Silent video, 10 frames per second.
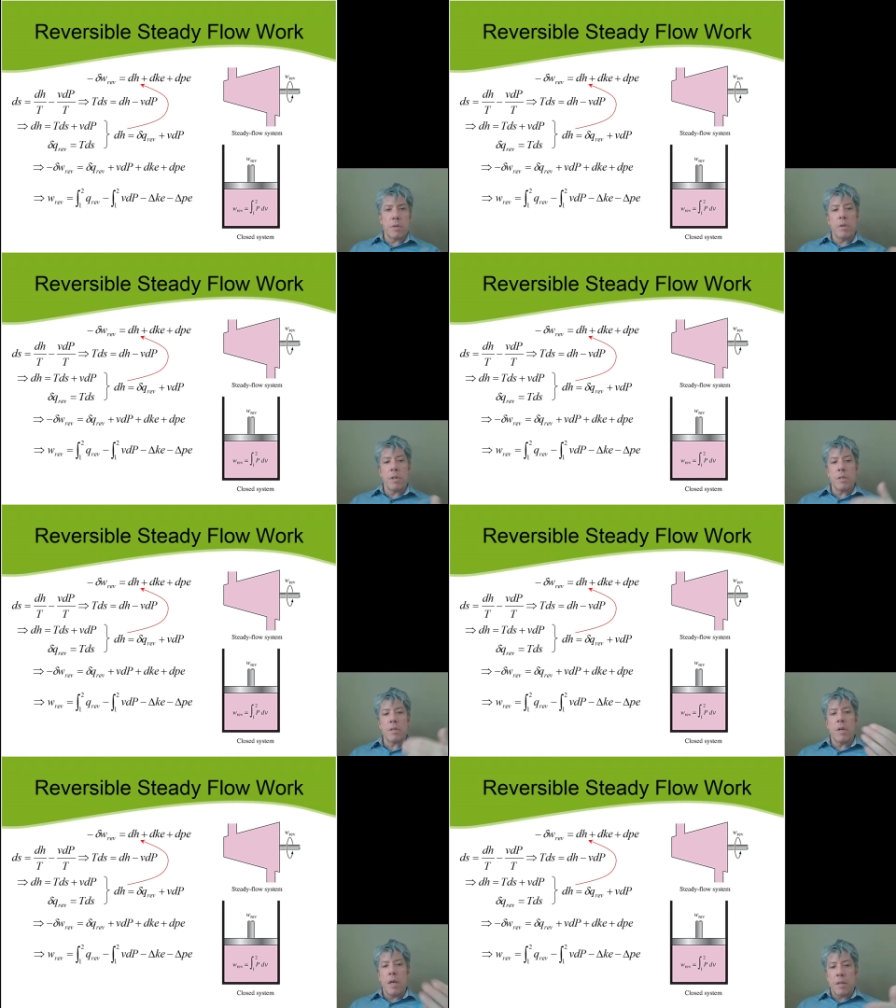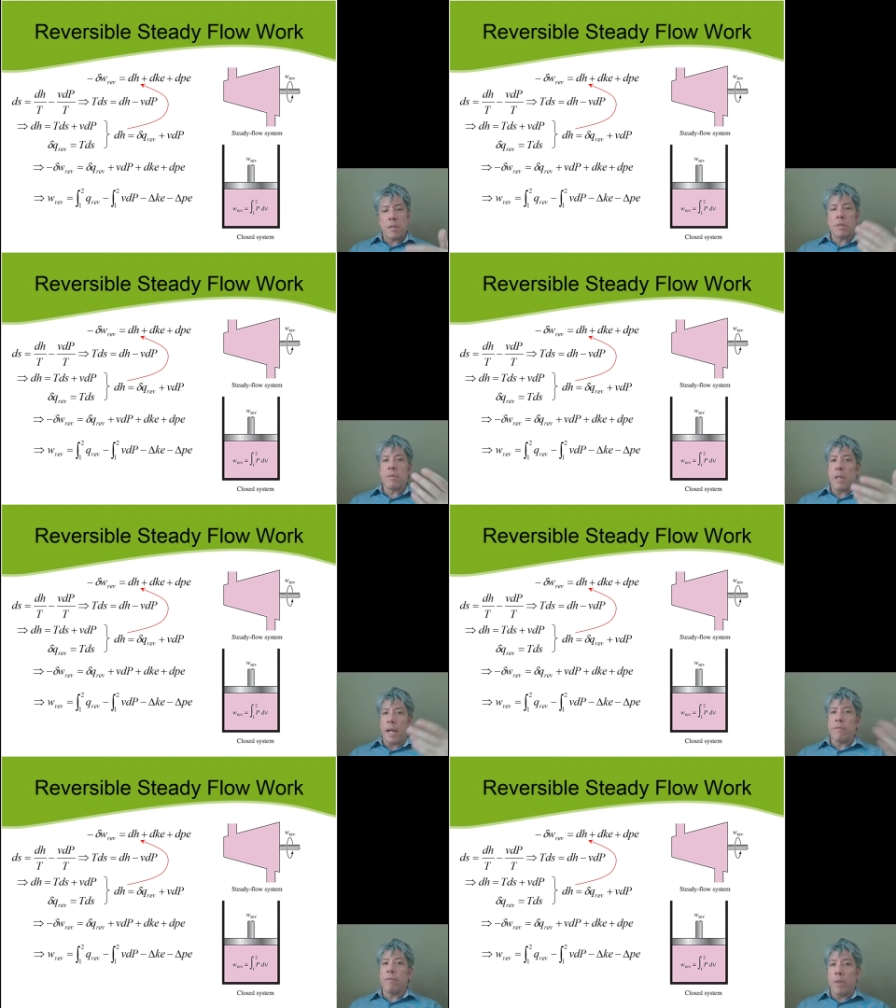So this is this is
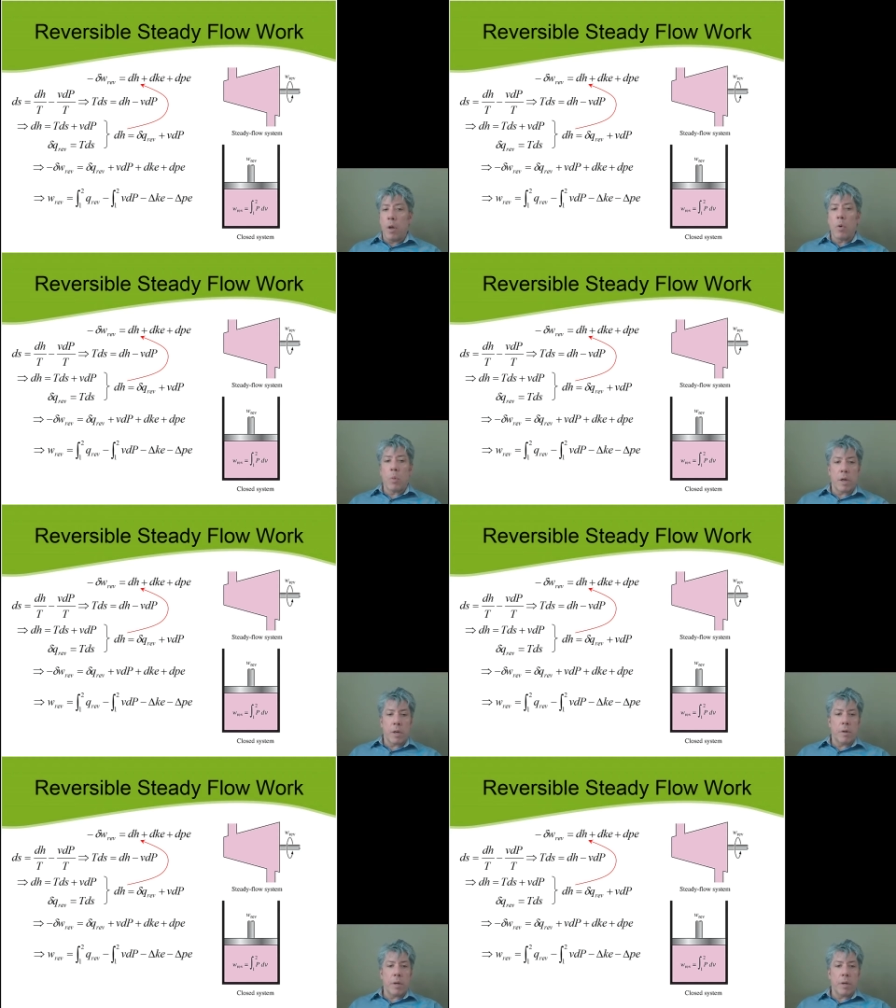like flow work.